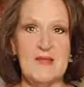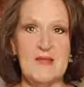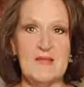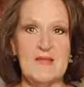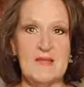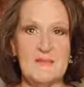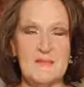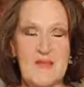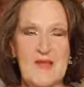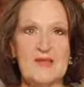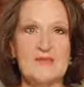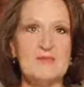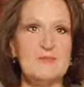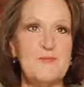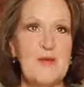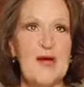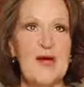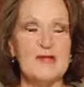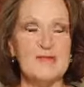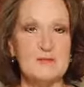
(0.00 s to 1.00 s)
the
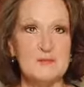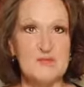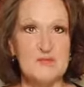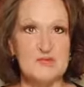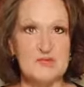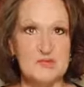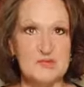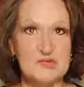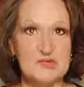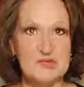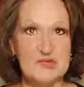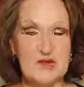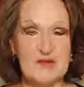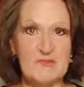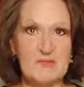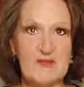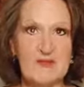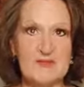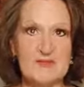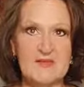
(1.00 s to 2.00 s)
best possible version
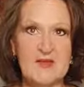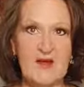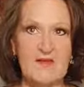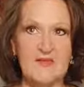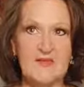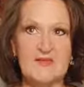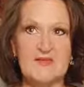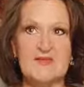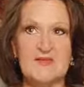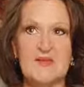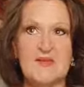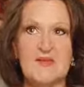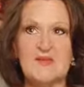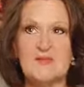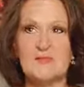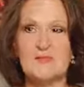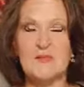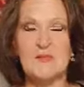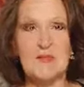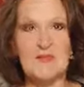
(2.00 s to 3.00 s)
of myself. It's to
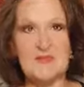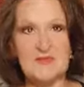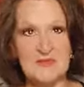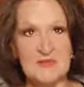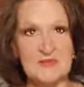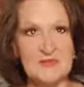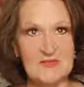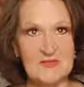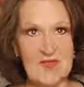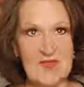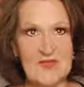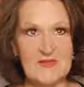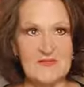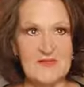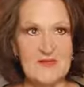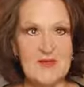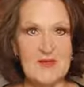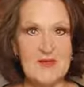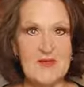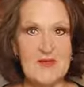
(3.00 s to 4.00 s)
experience this life,
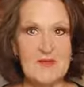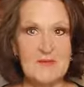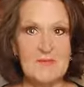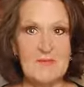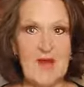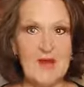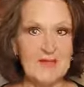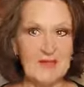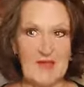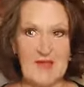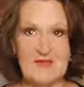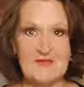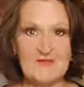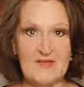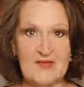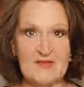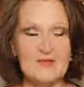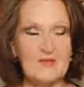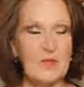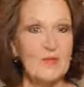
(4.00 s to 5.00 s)
my life,
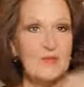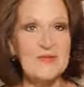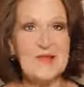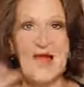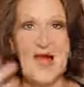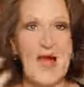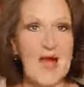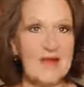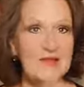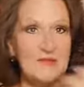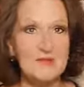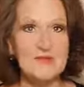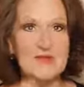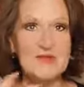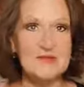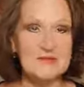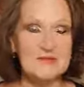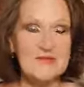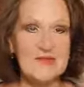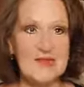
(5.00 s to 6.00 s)
as only I
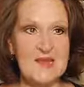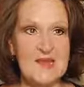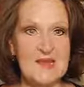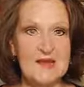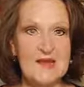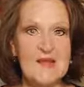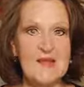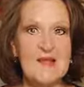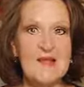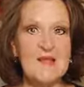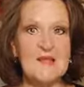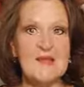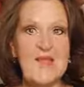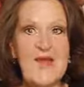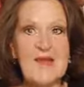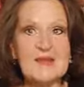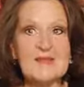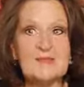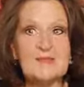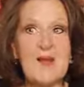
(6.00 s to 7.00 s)
uniquely can.
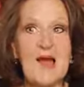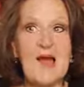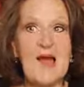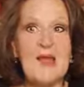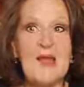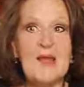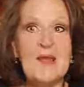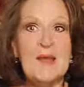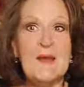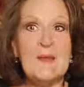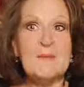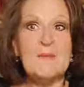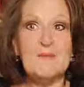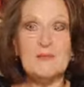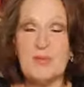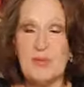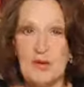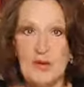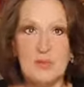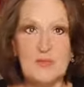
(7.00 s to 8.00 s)
That is my
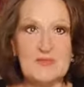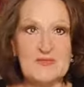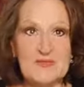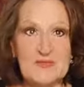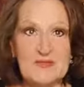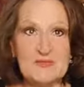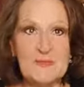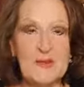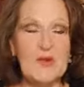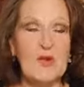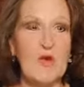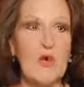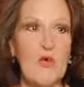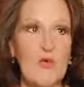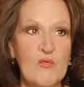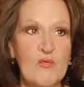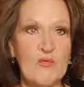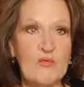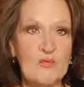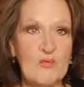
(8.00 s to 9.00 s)
purpose. That's my
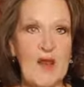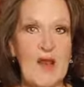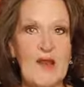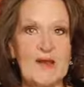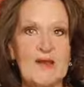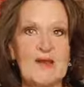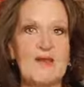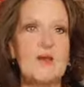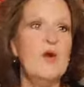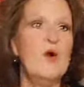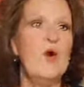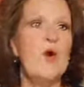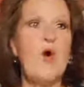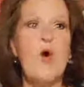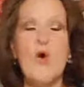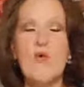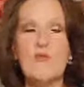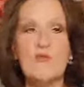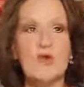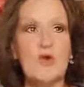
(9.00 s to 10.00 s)
overriding,
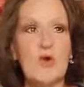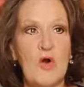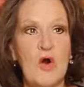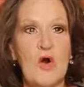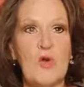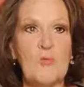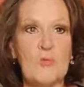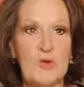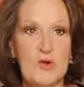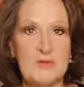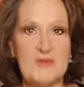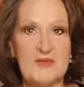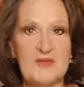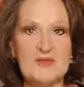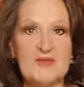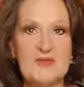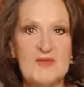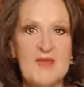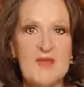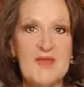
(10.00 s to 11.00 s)
overall
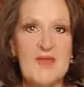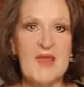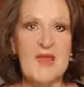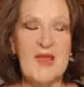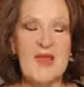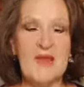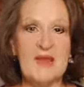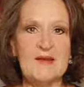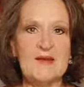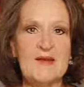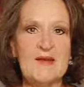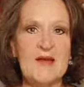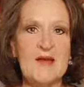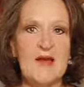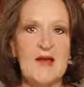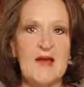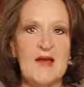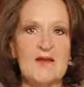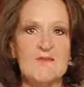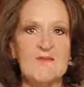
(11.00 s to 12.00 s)
purpose. And
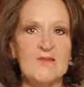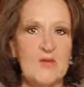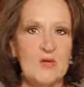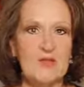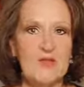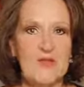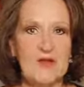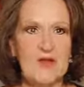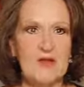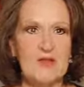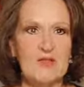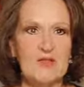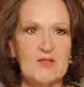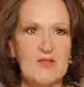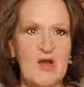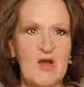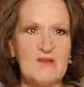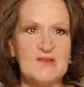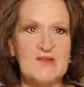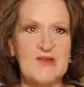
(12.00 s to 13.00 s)
I've known that all
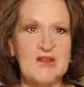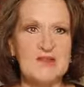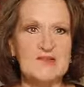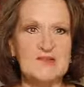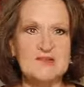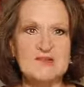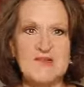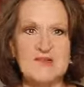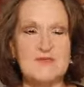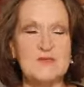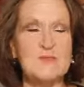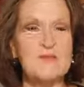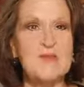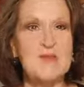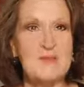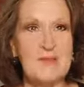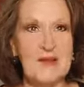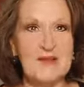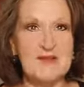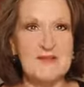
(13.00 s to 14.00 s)
along that I just have to
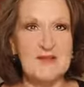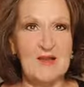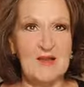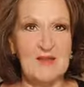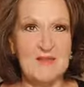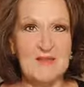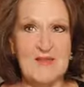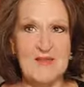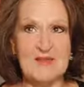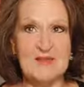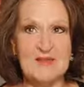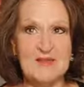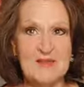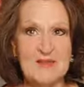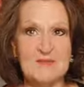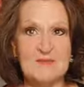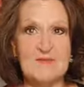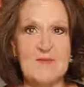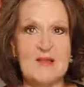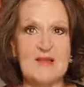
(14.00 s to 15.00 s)
be myself and
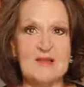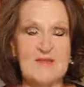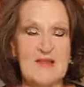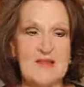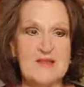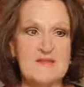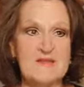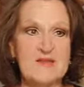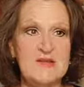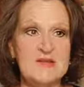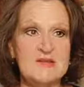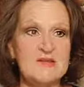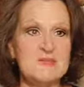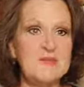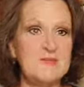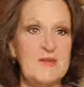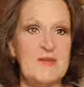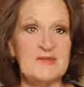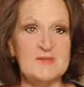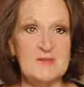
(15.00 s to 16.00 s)
live my life to
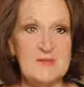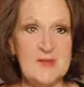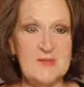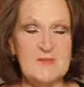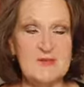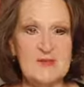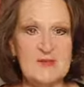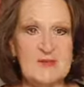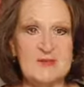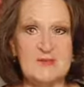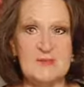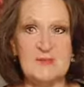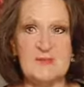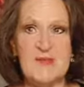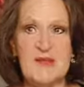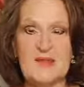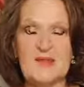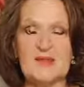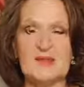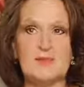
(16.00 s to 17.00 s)
the best of my ability to
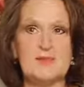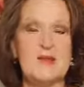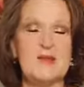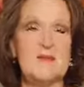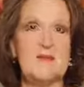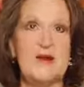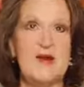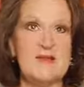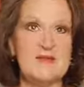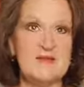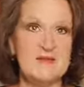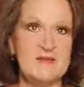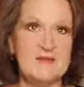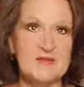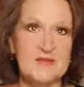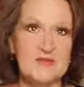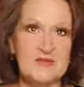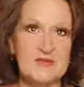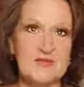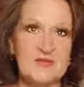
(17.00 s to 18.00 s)
make as many positive
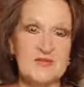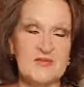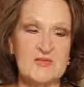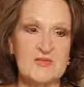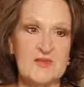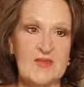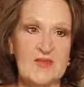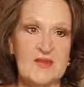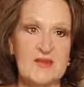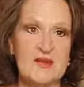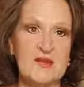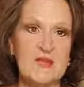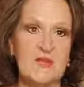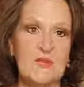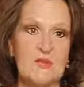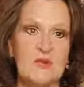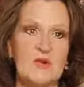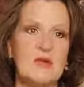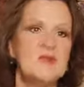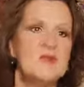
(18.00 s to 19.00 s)
differences as I can in
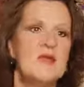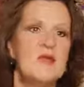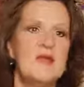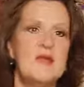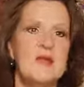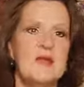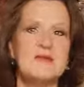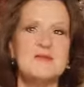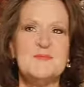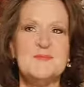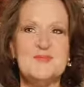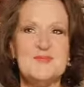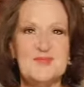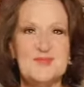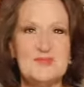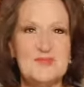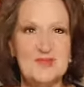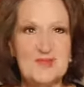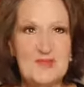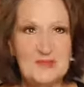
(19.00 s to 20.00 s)
the world and to be,
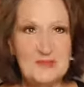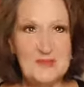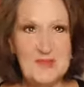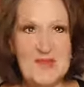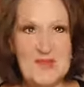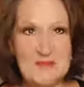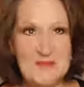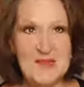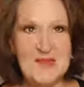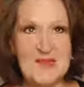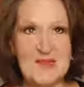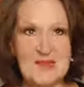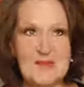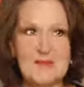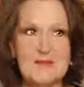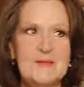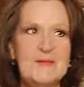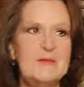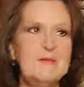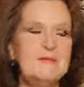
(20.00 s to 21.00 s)
just be me.
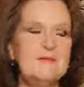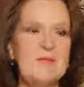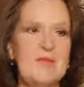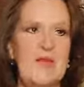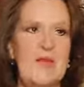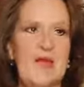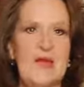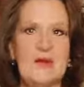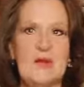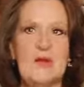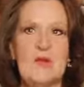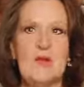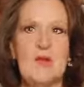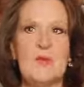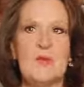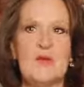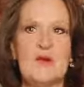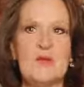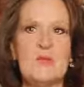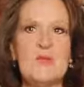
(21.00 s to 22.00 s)
And
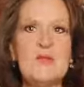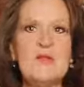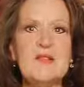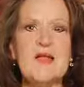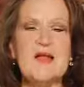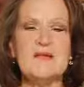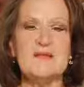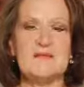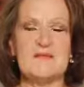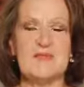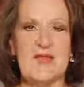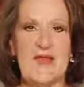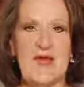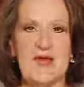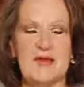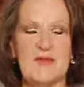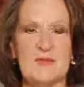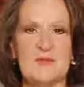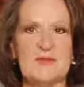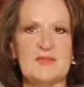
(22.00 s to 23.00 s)
when I realized
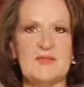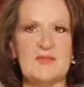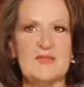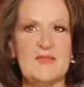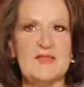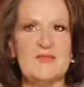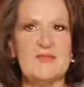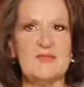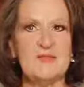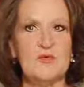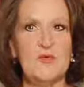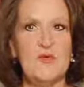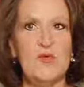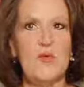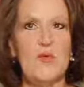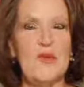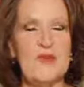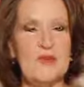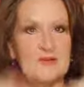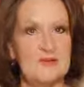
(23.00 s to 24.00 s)
that, it was just like this whole
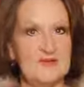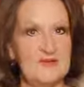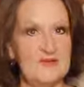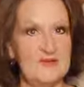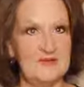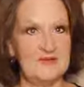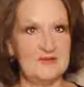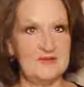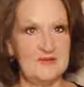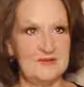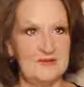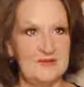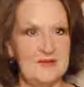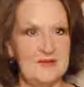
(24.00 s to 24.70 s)
weight was lifted.